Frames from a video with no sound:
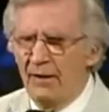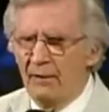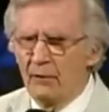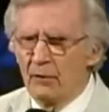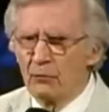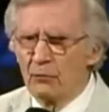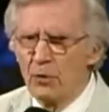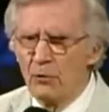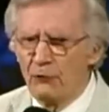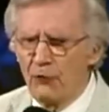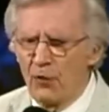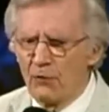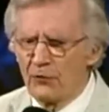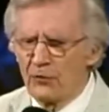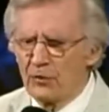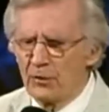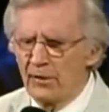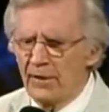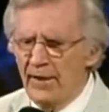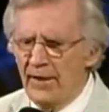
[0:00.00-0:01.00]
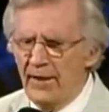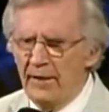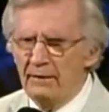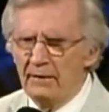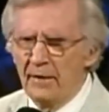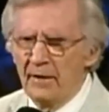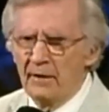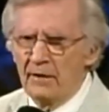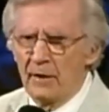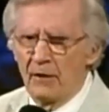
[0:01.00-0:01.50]
a roof over your
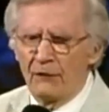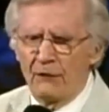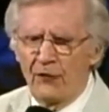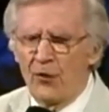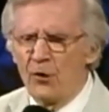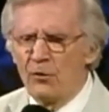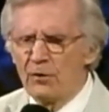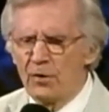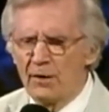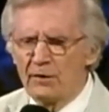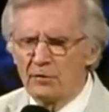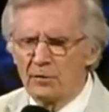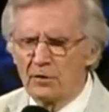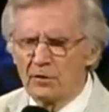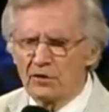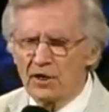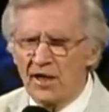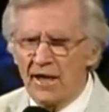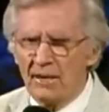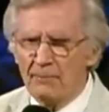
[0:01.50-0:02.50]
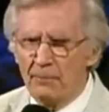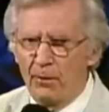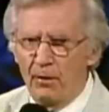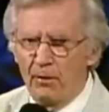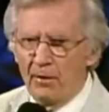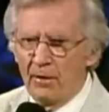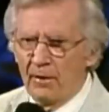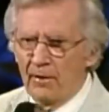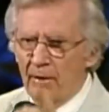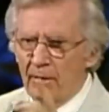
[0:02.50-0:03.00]
head. You have food on your
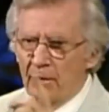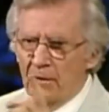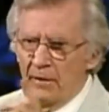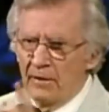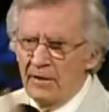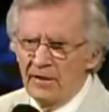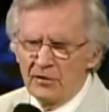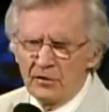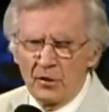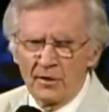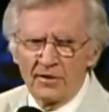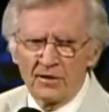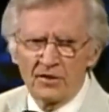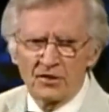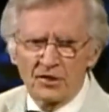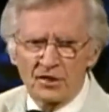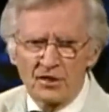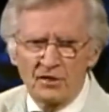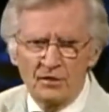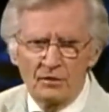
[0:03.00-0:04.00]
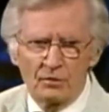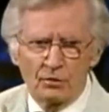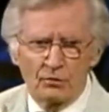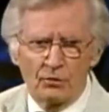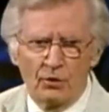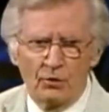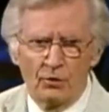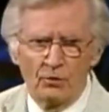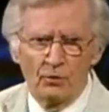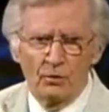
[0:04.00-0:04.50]
table. And He's going to see you
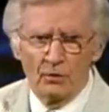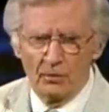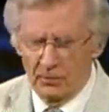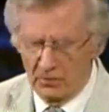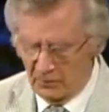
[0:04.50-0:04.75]
through.